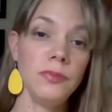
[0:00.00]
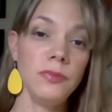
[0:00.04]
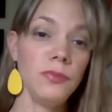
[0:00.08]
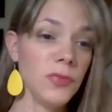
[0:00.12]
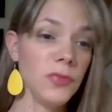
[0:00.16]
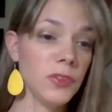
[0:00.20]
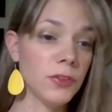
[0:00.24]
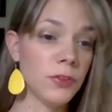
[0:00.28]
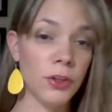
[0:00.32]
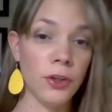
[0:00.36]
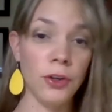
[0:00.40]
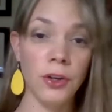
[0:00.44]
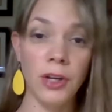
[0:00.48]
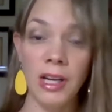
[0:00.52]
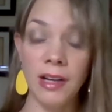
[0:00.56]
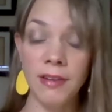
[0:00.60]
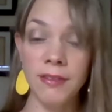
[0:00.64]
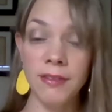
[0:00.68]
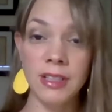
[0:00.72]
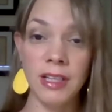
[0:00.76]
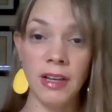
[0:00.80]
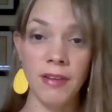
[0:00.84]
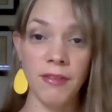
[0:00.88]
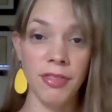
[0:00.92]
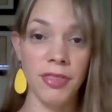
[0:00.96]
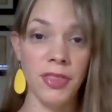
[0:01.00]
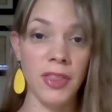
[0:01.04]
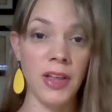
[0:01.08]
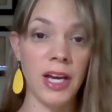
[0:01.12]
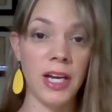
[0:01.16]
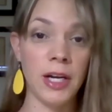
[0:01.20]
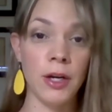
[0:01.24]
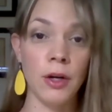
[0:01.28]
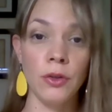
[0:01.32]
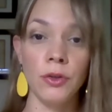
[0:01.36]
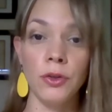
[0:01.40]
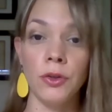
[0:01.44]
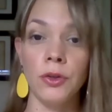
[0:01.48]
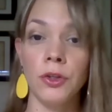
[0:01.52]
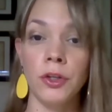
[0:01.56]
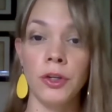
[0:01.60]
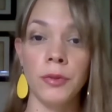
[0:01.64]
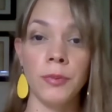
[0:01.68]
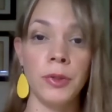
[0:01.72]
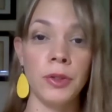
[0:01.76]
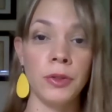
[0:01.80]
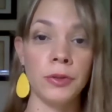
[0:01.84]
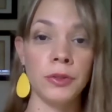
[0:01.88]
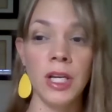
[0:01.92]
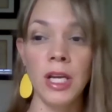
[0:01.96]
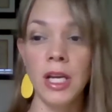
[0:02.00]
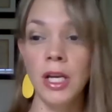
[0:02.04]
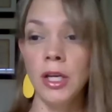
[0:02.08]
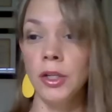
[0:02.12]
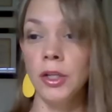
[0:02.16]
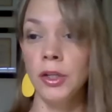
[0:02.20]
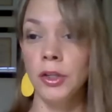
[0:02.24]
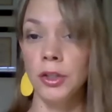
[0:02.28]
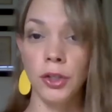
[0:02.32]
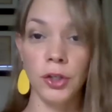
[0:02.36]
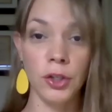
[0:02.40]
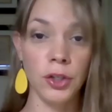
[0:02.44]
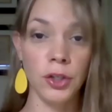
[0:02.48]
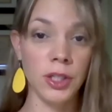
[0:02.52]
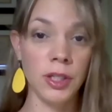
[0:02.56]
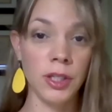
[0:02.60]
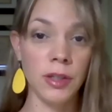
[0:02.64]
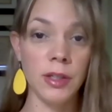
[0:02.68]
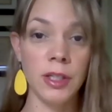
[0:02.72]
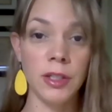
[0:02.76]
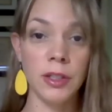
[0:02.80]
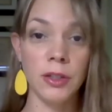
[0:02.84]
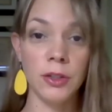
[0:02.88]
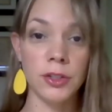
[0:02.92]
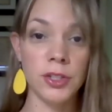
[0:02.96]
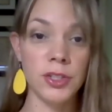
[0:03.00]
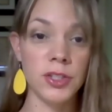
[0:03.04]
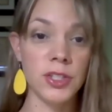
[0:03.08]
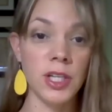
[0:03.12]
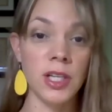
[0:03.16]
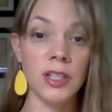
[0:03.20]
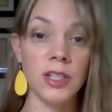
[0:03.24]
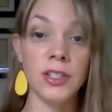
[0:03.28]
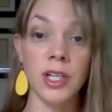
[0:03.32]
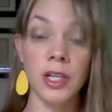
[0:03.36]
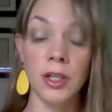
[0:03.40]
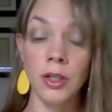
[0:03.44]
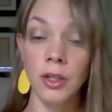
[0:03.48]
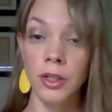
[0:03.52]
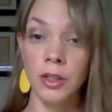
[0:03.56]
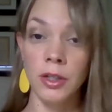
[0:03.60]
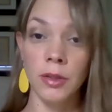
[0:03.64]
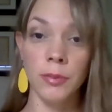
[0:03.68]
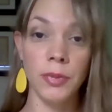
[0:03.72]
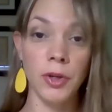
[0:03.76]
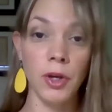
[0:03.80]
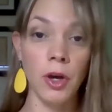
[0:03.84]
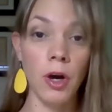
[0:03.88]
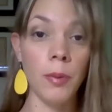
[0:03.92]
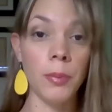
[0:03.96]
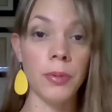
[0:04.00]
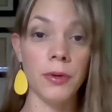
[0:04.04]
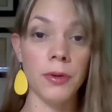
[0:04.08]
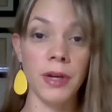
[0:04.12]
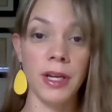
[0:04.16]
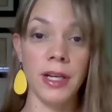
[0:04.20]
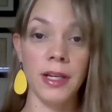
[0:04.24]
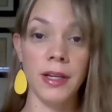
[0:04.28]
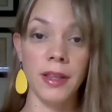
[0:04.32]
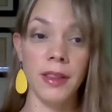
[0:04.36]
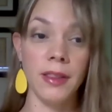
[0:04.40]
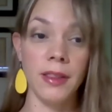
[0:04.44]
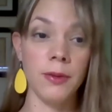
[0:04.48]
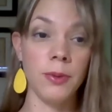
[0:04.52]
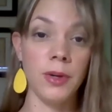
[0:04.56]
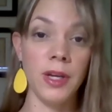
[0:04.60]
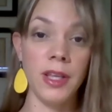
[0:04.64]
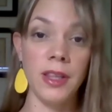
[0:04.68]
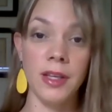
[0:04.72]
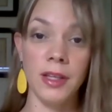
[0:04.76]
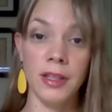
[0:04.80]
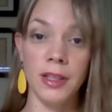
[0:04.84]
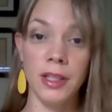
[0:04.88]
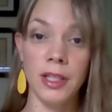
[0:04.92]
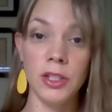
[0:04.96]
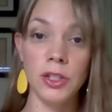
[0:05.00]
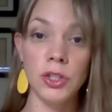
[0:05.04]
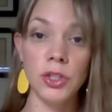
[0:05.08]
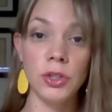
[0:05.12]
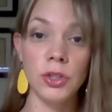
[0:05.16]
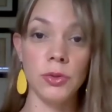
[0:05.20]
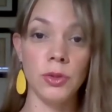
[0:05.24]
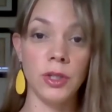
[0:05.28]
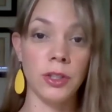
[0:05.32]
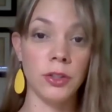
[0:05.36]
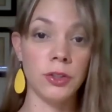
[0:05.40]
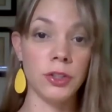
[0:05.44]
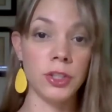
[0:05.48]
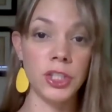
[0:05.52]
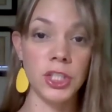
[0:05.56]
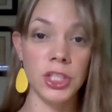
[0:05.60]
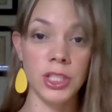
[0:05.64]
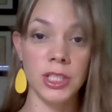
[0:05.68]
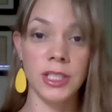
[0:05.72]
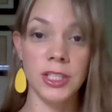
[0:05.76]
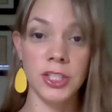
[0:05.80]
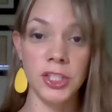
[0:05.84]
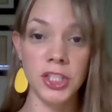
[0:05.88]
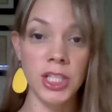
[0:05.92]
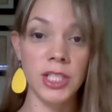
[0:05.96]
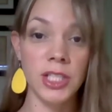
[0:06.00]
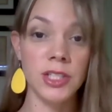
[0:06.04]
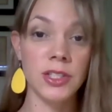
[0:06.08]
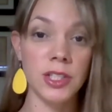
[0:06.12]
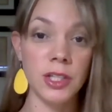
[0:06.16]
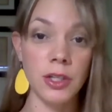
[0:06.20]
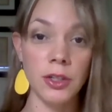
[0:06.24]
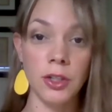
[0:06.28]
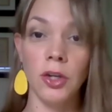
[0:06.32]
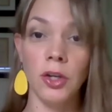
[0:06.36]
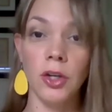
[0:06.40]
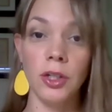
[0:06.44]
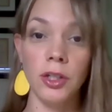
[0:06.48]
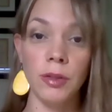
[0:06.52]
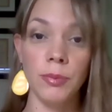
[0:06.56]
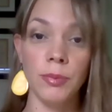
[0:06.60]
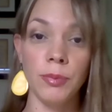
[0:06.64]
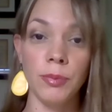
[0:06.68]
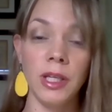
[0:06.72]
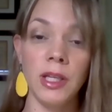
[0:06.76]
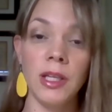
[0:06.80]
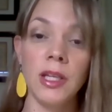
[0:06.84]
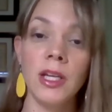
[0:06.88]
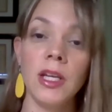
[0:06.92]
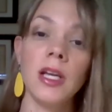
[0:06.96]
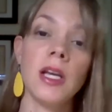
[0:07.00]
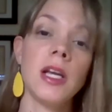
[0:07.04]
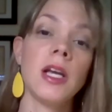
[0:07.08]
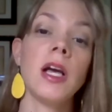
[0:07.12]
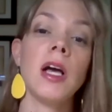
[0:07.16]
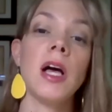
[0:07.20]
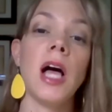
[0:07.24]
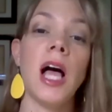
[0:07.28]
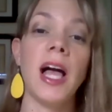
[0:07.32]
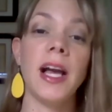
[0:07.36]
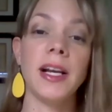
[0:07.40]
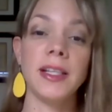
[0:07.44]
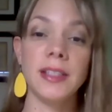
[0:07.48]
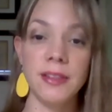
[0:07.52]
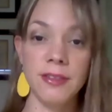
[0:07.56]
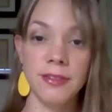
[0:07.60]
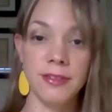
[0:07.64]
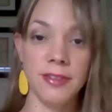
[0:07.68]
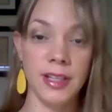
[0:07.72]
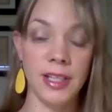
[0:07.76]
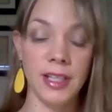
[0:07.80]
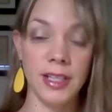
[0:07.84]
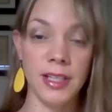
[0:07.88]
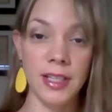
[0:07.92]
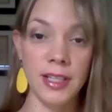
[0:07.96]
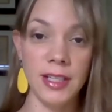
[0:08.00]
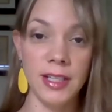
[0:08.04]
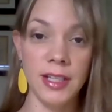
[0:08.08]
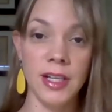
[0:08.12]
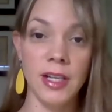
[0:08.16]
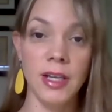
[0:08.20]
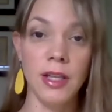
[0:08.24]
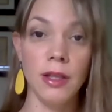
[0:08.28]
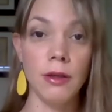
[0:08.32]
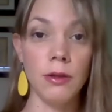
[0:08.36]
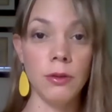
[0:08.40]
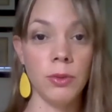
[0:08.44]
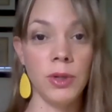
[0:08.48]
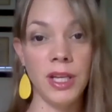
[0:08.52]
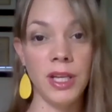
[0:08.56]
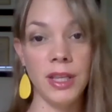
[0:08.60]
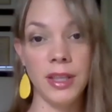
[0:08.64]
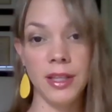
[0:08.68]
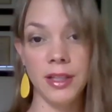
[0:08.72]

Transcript: if you don't have enough thyroid hormone, you're not gonna, your cells aren't going to be operating the way they need to, and your genes are not going to be activated the way they